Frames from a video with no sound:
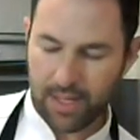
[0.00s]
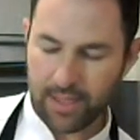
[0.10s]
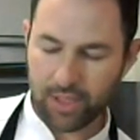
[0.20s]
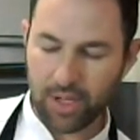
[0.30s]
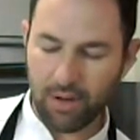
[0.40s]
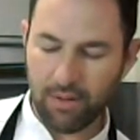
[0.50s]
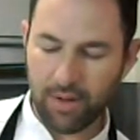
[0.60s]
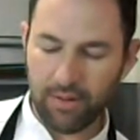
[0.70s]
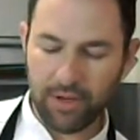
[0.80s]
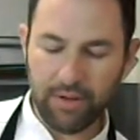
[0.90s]

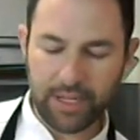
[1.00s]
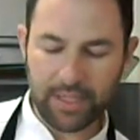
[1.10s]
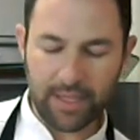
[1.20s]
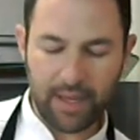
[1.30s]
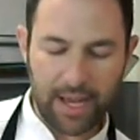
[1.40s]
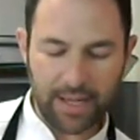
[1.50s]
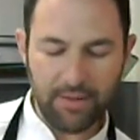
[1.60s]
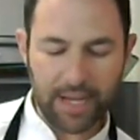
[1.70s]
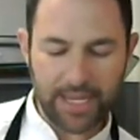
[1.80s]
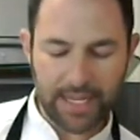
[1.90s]
So you
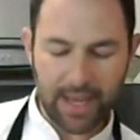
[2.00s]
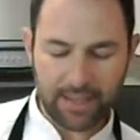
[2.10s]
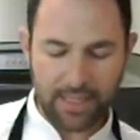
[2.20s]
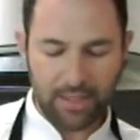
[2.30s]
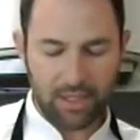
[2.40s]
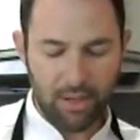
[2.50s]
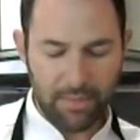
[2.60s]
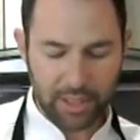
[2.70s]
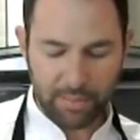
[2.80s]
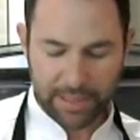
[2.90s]
guys can't see it too
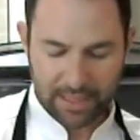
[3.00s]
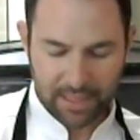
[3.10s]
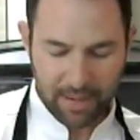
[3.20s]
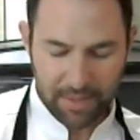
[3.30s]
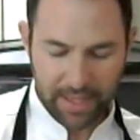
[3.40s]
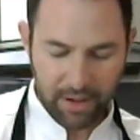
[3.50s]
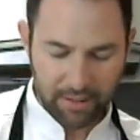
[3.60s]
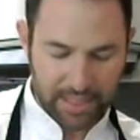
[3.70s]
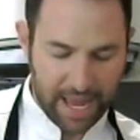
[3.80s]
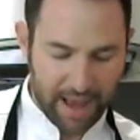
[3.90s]
much, but some of the
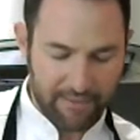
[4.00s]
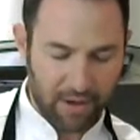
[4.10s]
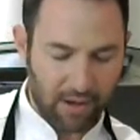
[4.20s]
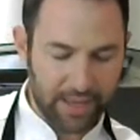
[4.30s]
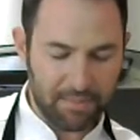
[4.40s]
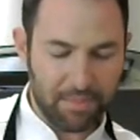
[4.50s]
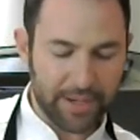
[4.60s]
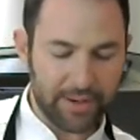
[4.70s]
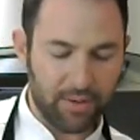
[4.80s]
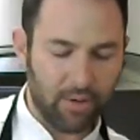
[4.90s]
oats have all that
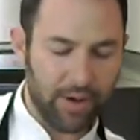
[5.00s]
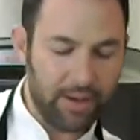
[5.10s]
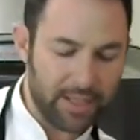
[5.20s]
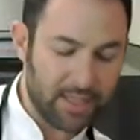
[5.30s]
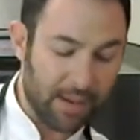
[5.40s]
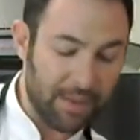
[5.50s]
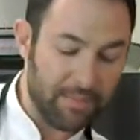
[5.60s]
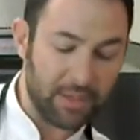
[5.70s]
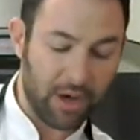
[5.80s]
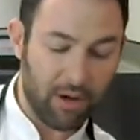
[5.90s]
butter and oil and some of
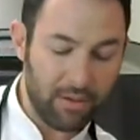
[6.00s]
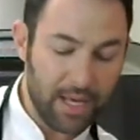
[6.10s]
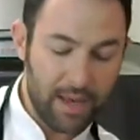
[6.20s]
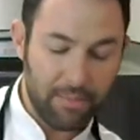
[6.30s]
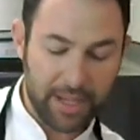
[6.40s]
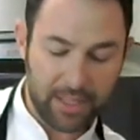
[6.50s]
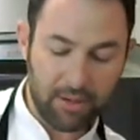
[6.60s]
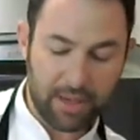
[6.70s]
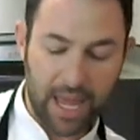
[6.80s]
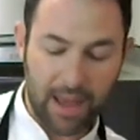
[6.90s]
them don't, but it's
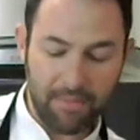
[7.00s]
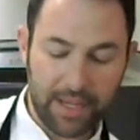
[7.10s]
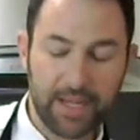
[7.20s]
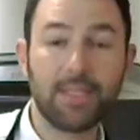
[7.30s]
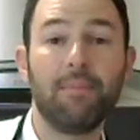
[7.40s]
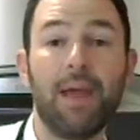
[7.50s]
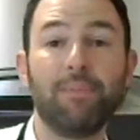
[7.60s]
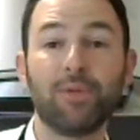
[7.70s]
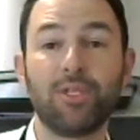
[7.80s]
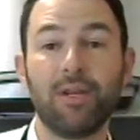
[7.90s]
okay because the
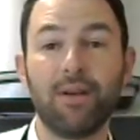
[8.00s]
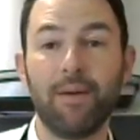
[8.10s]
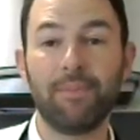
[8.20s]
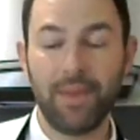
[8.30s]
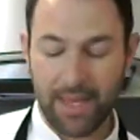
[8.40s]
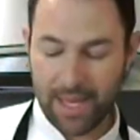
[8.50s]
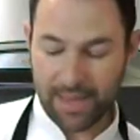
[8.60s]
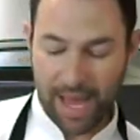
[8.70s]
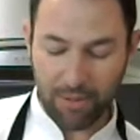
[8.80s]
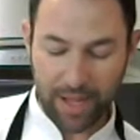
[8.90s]
maple syrup,
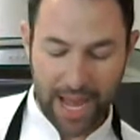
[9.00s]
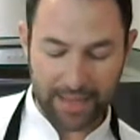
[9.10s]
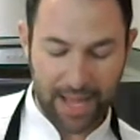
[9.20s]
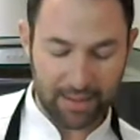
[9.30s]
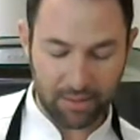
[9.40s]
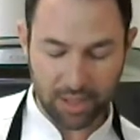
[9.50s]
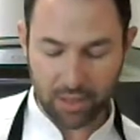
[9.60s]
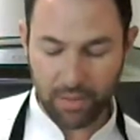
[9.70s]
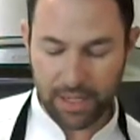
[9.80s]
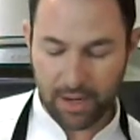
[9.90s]
that will add that little
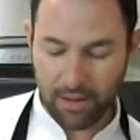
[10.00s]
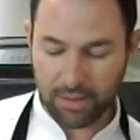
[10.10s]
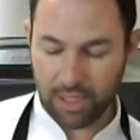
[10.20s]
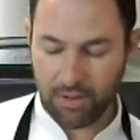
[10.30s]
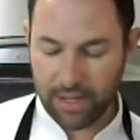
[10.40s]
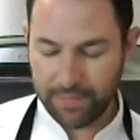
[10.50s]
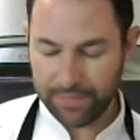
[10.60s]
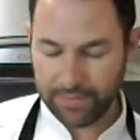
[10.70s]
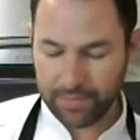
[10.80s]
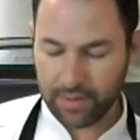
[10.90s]
sweet note to it.
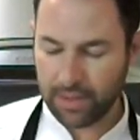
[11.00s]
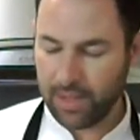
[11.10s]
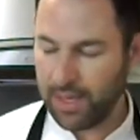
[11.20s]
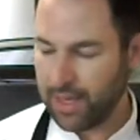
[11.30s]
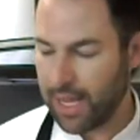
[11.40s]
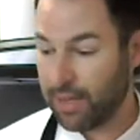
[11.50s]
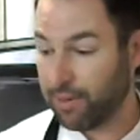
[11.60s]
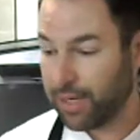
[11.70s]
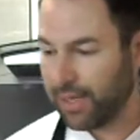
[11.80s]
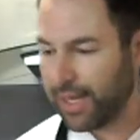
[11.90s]
And then
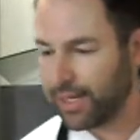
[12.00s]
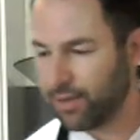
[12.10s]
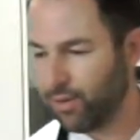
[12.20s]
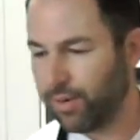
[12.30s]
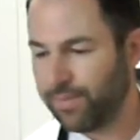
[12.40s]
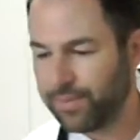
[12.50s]
we're gonna let it cool.